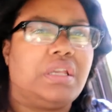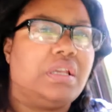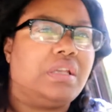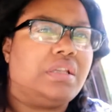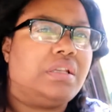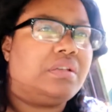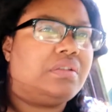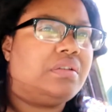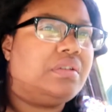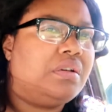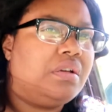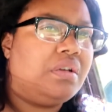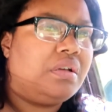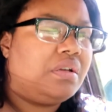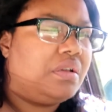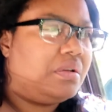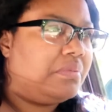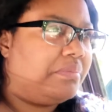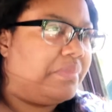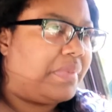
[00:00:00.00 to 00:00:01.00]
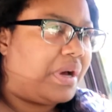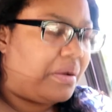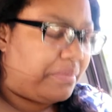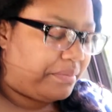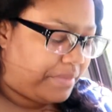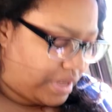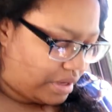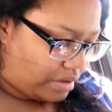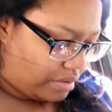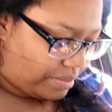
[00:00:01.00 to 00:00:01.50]
in
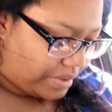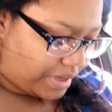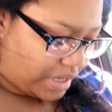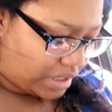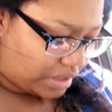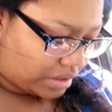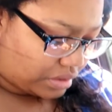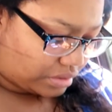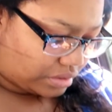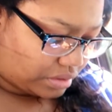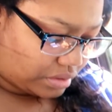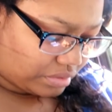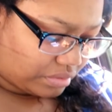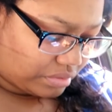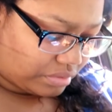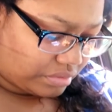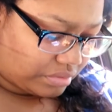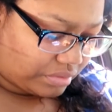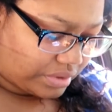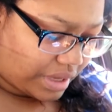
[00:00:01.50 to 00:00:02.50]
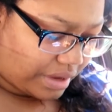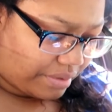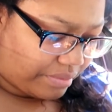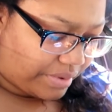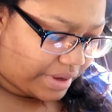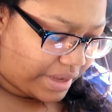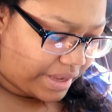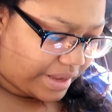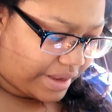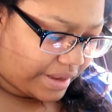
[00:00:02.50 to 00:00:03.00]
my mailbox so
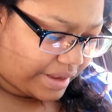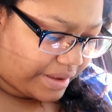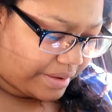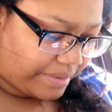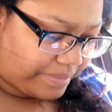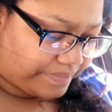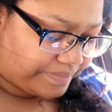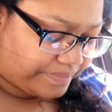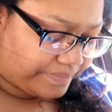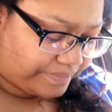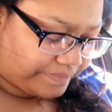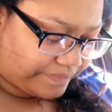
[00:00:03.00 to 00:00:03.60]
that way